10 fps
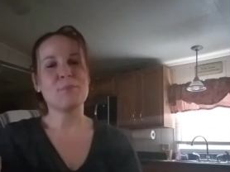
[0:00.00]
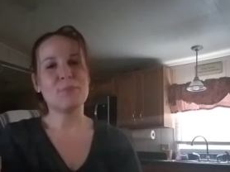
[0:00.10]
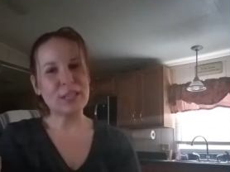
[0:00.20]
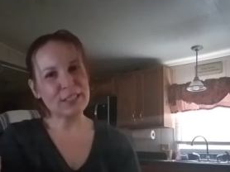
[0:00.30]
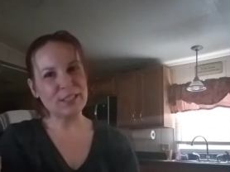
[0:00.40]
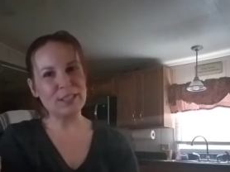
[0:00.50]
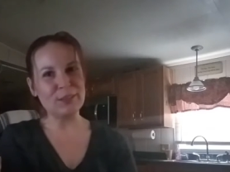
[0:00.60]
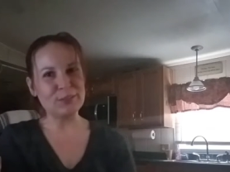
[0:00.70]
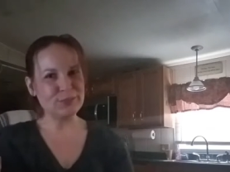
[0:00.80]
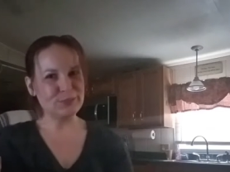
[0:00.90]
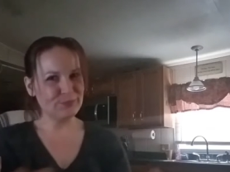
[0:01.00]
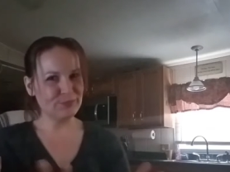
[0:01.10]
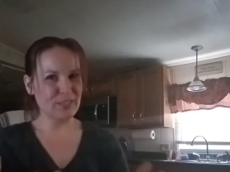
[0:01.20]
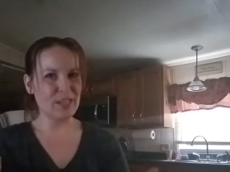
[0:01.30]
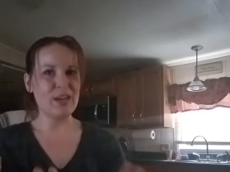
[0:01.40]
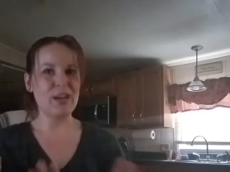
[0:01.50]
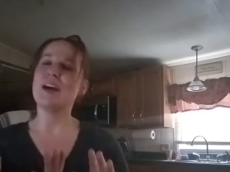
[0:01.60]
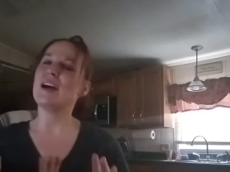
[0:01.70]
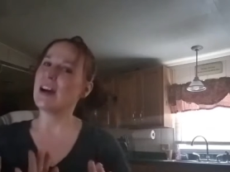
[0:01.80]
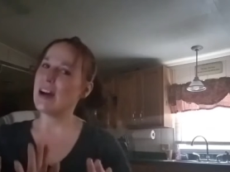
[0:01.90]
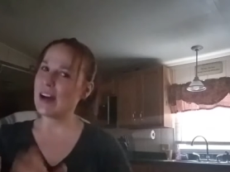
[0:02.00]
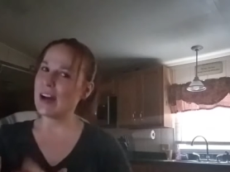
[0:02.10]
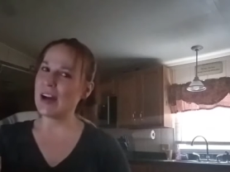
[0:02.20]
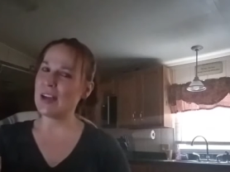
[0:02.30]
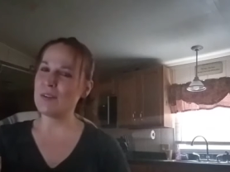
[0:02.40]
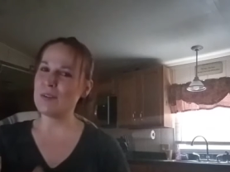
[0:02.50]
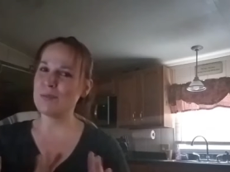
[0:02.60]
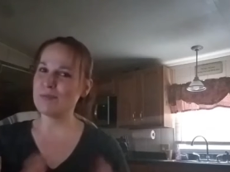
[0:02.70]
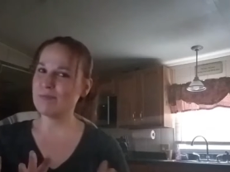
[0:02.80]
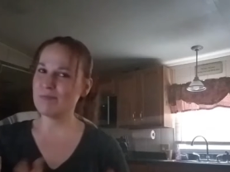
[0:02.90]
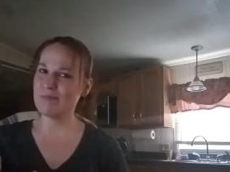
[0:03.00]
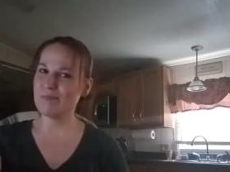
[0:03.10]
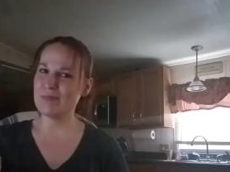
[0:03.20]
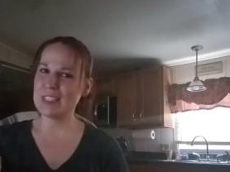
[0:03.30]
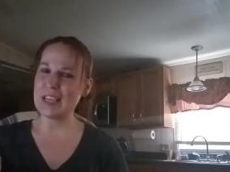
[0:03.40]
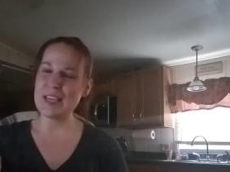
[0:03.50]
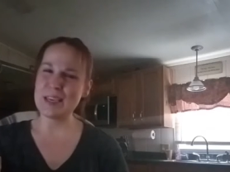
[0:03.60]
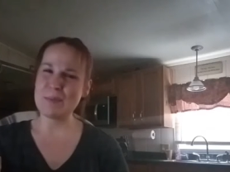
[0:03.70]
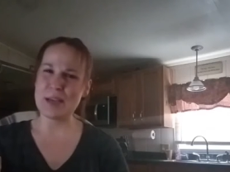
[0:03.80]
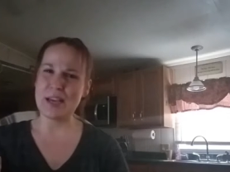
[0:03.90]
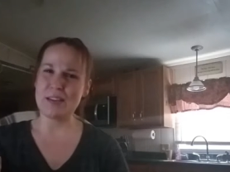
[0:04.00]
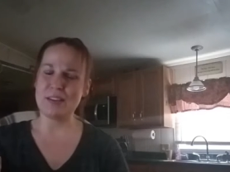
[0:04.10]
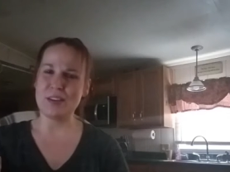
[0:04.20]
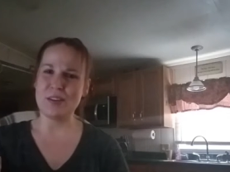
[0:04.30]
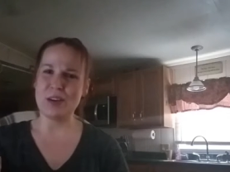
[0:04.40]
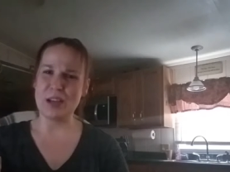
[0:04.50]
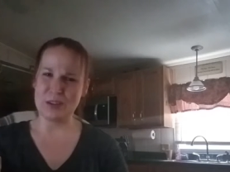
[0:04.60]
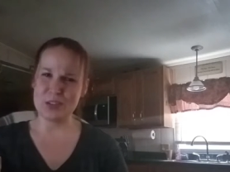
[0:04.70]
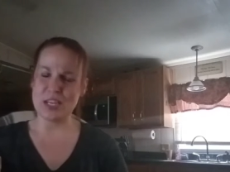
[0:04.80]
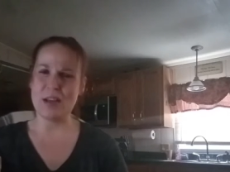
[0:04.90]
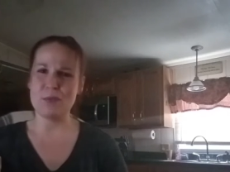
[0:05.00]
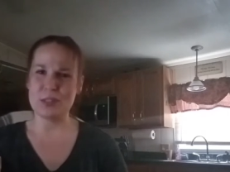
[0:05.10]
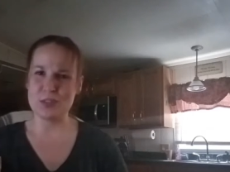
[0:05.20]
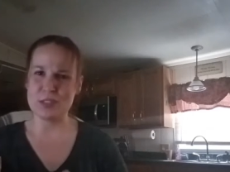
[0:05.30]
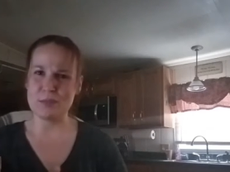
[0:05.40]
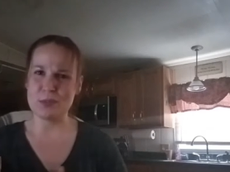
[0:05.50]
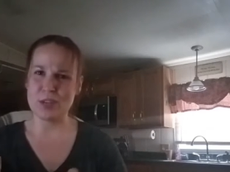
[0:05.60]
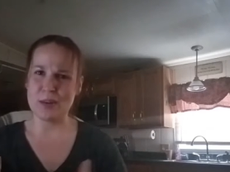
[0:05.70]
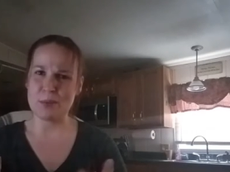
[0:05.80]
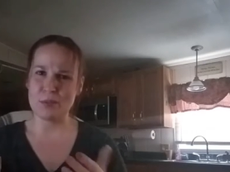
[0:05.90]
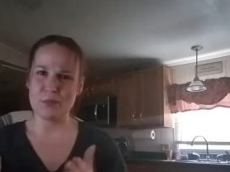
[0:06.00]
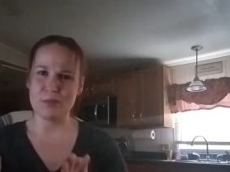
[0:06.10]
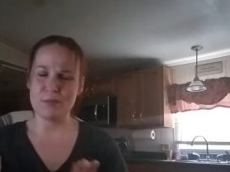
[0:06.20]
But, you know, I don't say anything bad. You know, I understand what this dumpster diver